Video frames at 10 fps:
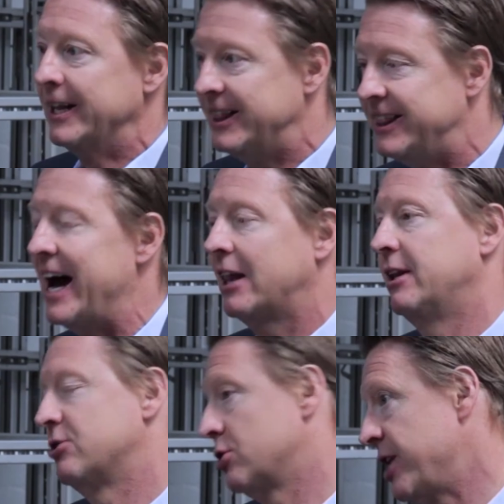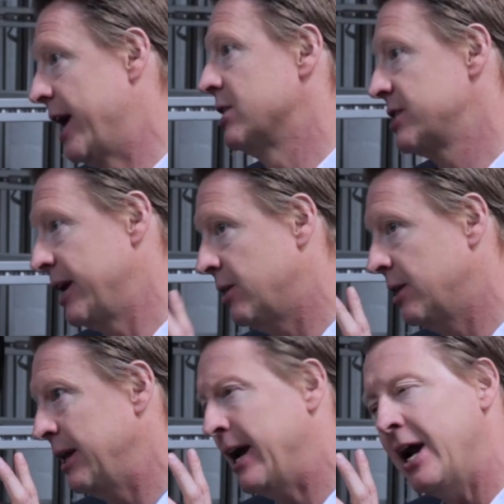That is a challenge, and
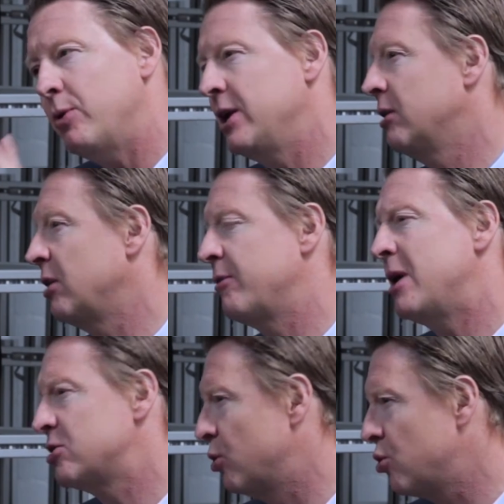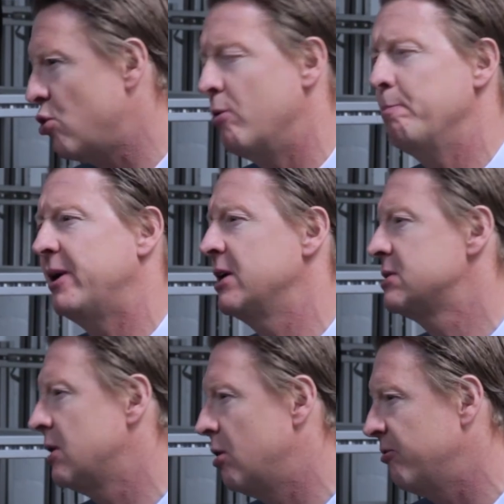here we need much more
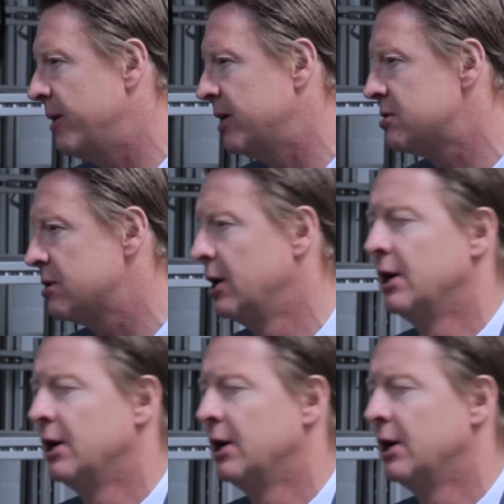competence in governments.